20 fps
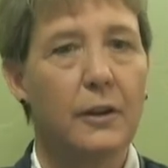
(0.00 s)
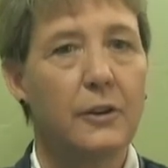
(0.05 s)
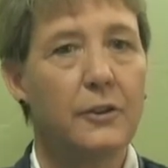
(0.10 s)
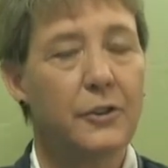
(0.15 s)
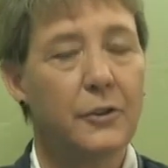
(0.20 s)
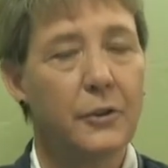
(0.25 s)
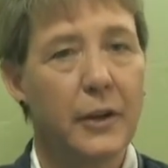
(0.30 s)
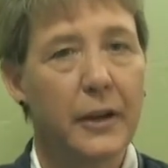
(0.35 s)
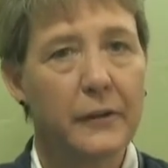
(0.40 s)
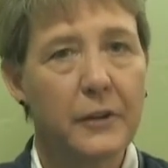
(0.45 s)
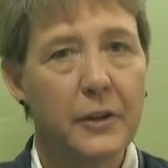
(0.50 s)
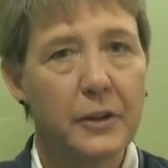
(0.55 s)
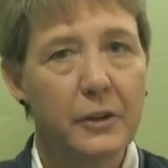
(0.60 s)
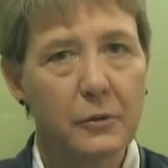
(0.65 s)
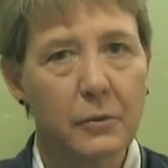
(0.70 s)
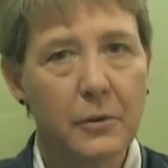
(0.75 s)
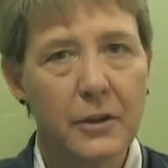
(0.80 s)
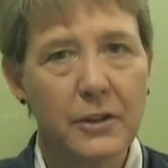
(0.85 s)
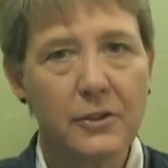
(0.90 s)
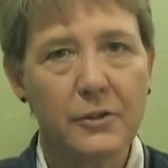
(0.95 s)
Do you have any
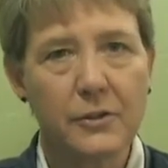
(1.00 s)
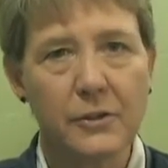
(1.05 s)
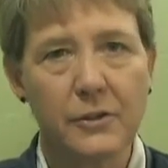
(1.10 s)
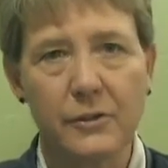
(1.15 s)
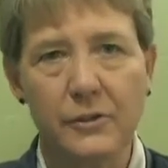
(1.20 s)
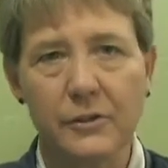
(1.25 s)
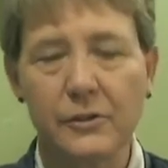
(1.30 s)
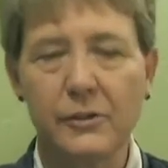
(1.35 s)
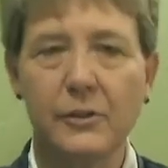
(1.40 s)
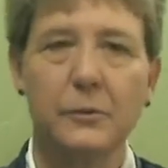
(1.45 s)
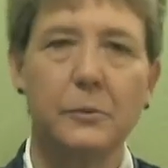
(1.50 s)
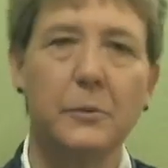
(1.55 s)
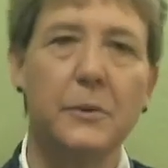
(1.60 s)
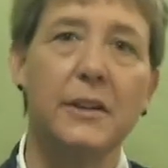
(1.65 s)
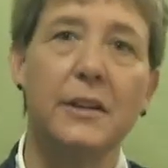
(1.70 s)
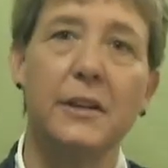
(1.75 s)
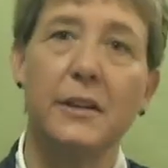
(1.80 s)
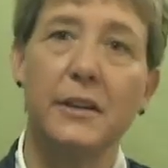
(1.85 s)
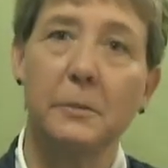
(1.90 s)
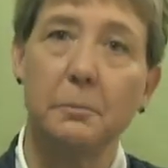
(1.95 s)
questions? Do we
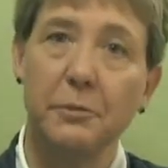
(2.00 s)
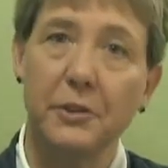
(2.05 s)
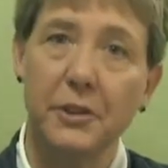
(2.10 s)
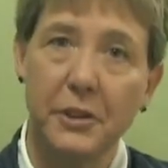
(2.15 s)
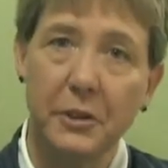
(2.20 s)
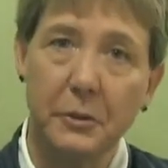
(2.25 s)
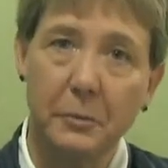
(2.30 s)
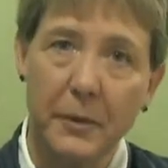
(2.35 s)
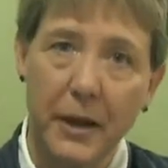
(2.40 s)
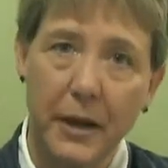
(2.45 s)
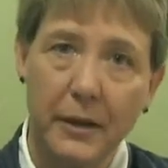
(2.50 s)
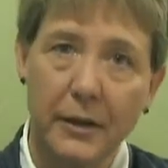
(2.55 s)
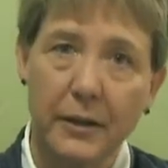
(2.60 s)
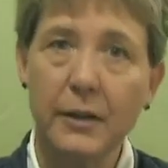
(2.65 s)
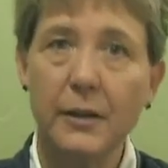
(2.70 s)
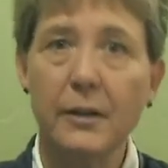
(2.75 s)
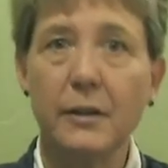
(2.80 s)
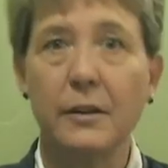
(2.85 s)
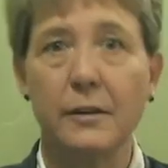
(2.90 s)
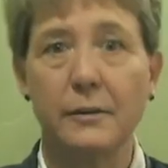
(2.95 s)
need to bring you back
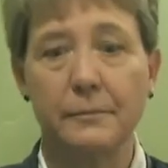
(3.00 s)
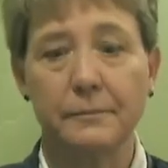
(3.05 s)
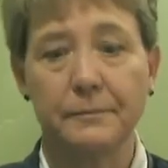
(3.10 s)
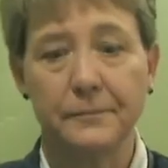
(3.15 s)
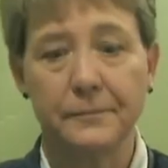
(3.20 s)
in?